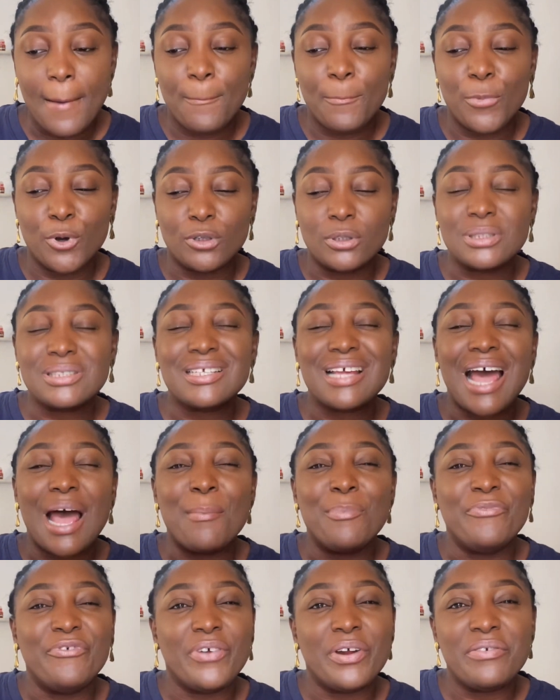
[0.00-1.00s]
but
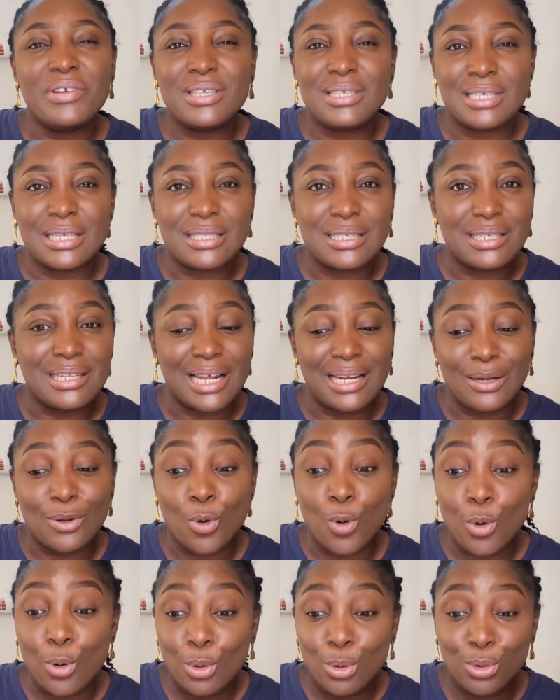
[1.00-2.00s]
I'm very certain that the
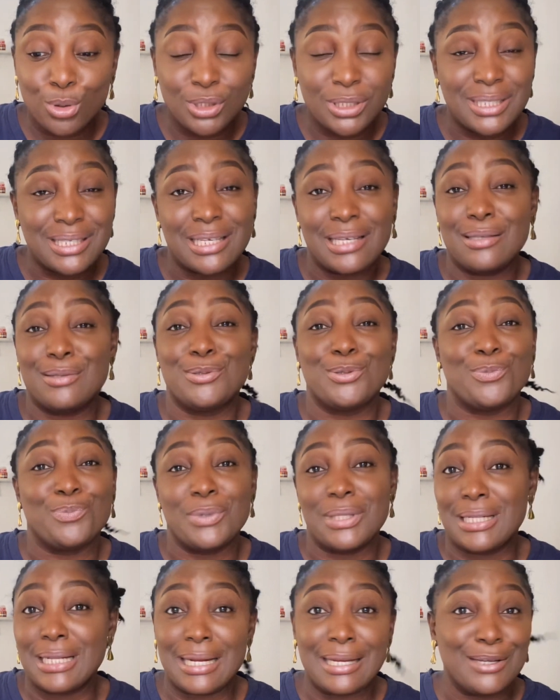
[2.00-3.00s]
whole Kojie-san soap
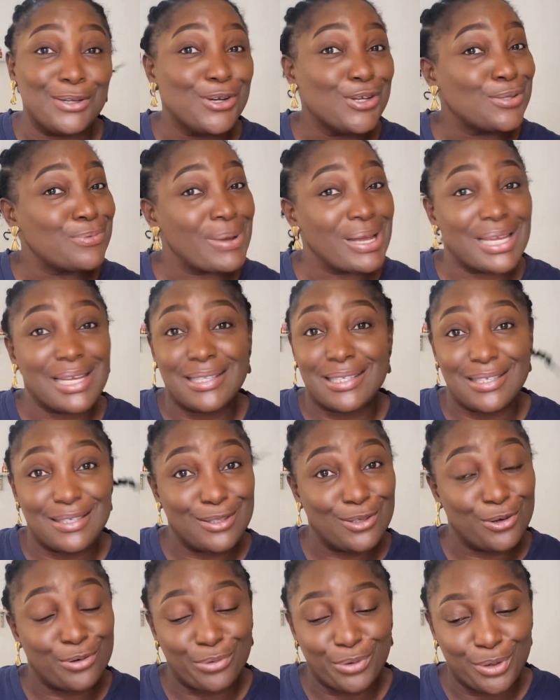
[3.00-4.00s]
in that Lagos market is
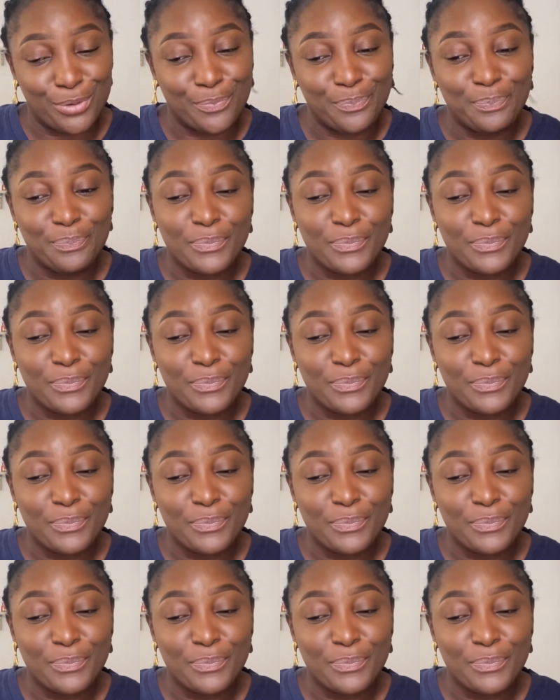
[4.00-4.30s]
not real.